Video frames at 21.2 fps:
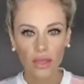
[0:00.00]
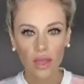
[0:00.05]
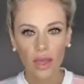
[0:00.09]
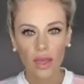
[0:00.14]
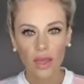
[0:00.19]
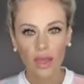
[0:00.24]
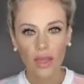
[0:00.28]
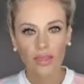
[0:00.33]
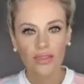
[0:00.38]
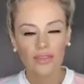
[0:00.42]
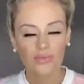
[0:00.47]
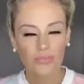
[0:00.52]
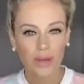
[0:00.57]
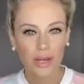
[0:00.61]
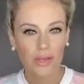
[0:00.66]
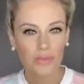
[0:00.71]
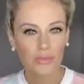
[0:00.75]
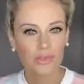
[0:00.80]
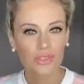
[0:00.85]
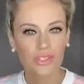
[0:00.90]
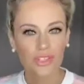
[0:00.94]
guys, my name
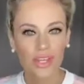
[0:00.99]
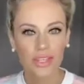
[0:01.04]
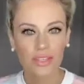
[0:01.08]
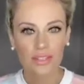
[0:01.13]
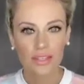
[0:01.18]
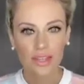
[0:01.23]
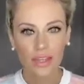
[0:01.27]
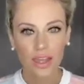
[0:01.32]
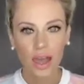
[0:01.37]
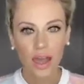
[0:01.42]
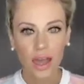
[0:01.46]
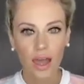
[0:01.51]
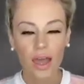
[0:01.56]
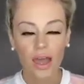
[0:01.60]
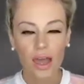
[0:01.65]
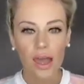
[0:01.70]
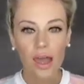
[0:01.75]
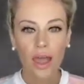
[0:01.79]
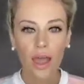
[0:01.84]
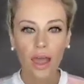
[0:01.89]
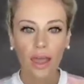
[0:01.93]
is Jessica
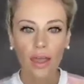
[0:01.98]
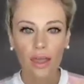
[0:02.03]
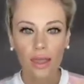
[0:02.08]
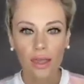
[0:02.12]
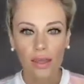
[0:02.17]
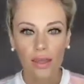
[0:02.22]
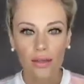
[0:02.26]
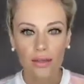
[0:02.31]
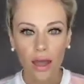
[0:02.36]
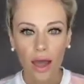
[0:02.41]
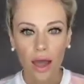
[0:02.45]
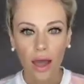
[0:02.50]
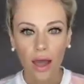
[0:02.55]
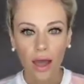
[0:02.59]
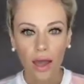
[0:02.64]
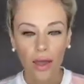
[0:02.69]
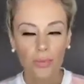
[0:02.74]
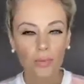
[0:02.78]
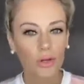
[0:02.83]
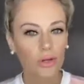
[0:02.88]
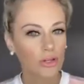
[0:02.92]
and I'm
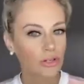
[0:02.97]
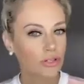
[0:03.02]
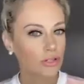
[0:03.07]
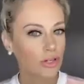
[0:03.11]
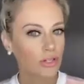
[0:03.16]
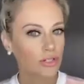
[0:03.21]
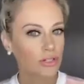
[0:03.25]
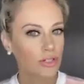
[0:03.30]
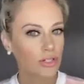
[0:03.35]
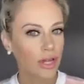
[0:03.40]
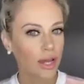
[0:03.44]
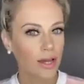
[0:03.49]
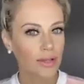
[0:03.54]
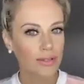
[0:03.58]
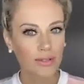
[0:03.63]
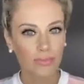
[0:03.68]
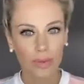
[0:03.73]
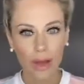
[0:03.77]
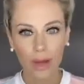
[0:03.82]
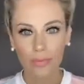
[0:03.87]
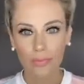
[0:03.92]
going to talk to you guys
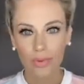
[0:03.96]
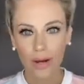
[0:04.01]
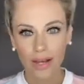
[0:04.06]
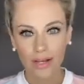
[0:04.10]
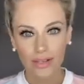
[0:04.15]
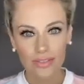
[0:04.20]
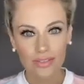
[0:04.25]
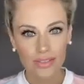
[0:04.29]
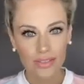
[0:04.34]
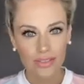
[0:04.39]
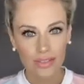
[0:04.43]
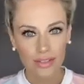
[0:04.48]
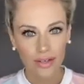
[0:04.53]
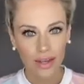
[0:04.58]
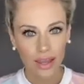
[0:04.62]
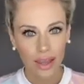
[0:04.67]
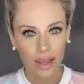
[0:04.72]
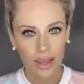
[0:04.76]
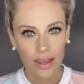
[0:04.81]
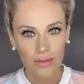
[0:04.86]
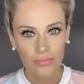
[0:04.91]
about brows
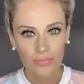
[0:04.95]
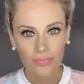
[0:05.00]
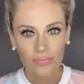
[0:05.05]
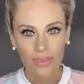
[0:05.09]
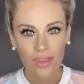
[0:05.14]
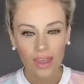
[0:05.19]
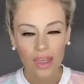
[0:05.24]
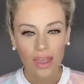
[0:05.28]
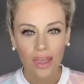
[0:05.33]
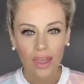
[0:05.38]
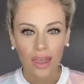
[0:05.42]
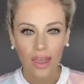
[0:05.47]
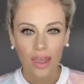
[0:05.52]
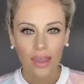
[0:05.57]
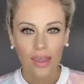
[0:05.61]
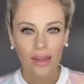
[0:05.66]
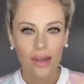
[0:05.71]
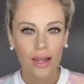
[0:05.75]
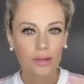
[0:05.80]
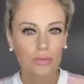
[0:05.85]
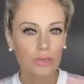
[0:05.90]
today, and
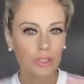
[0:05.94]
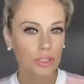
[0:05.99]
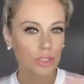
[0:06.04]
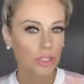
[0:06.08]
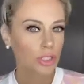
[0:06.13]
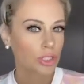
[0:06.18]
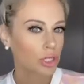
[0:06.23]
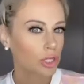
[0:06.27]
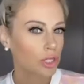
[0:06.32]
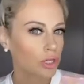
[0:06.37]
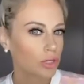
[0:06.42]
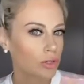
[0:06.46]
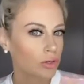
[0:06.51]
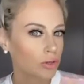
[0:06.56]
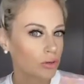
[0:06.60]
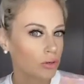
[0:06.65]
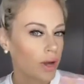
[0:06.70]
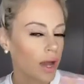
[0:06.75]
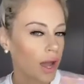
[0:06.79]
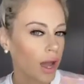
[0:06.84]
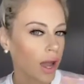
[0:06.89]
I'm just going to show you
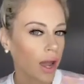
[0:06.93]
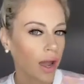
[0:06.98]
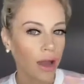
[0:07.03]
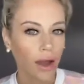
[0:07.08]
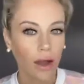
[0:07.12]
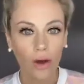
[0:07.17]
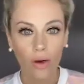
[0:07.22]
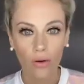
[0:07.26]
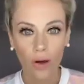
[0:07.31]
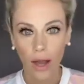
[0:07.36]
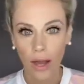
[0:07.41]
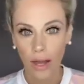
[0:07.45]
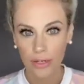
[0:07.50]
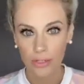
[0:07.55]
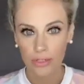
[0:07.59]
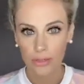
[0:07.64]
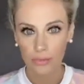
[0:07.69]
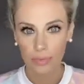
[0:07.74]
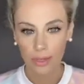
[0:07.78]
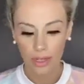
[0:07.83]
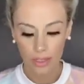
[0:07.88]
how I do
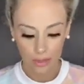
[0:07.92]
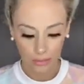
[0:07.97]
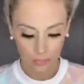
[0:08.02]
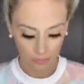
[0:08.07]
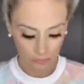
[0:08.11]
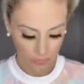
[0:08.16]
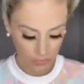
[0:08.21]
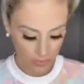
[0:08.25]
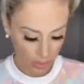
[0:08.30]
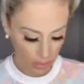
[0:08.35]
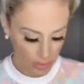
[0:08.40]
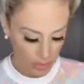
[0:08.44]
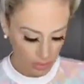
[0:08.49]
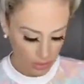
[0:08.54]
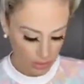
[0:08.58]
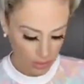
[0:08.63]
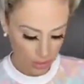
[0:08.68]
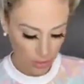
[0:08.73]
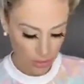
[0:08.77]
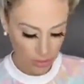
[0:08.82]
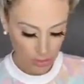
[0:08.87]
mine. So
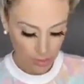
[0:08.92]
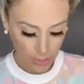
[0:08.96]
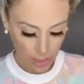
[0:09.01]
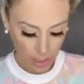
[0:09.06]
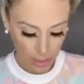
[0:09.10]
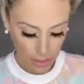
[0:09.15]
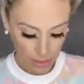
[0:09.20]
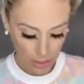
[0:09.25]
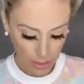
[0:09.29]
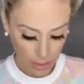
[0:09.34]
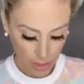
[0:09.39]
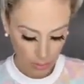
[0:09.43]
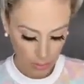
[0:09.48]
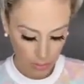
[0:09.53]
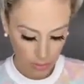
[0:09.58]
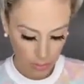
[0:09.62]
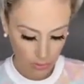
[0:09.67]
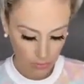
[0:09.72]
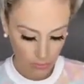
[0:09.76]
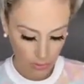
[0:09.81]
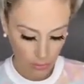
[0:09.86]
I do mine a couple of
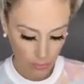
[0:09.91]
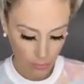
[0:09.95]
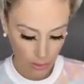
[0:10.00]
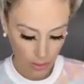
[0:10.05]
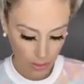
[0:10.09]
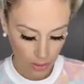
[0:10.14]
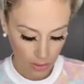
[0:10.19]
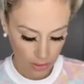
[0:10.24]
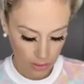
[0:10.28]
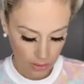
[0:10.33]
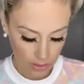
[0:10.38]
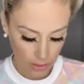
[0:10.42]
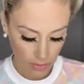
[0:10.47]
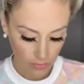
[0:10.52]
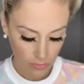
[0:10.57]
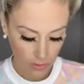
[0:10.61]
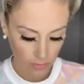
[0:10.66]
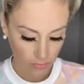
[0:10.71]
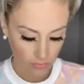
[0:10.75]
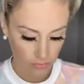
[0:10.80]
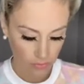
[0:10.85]
different ways. If
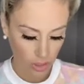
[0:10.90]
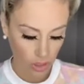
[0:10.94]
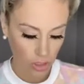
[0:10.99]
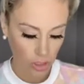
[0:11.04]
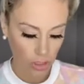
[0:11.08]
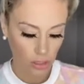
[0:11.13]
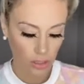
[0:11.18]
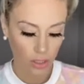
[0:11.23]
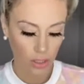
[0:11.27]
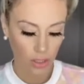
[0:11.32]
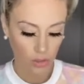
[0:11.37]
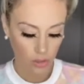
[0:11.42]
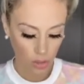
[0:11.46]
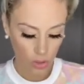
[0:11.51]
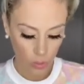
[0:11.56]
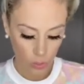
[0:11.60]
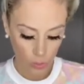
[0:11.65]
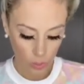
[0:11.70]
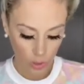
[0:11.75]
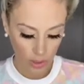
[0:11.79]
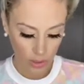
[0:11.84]
I'm feeling like
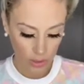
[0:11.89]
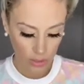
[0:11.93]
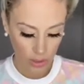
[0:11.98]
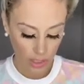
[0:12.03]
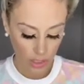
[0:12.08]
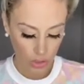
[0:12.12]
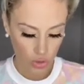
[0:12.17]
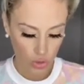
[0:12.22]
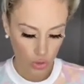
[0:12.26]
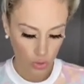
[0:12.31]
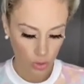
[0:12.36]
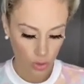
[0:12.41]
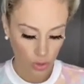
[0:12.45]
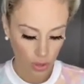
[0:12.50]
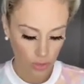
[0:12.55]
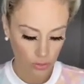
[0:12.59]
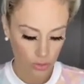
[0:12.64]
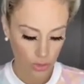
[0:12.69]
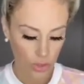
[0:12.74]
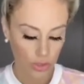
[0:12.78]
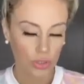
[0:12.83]
really natural, I'll
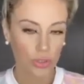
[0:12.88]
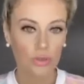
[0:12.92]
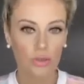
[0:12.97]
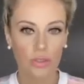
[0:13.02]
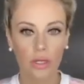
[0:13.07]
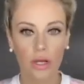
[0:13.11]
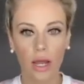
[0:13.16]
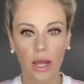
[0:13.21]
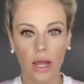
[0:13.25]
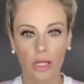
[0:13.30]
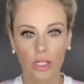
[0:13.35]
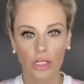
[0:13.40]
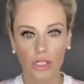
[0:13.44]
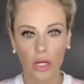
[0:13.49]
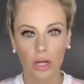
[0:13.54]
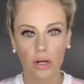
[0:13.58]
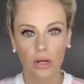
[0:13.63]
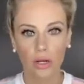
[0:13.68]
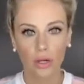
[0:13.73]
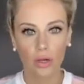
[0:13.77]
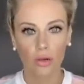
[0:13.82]
just use an
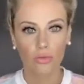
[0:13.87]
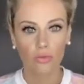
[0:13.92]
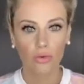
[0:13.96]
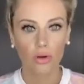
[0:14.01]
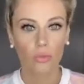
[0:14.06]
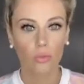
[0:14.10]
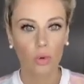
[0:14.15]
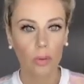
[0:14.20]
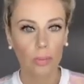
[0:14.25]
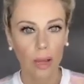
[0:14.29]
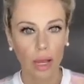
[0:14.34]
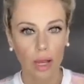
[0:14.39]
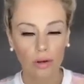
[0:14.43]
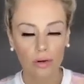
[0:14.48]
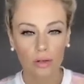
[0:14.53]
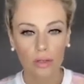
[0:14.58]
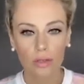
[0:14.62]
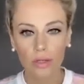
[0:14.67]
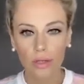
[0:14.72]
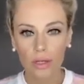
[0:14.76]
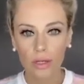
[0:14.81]
eyeshadow for a more powdered
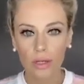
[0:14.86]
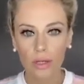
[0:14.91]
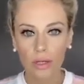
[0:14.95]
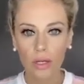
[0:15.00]
look,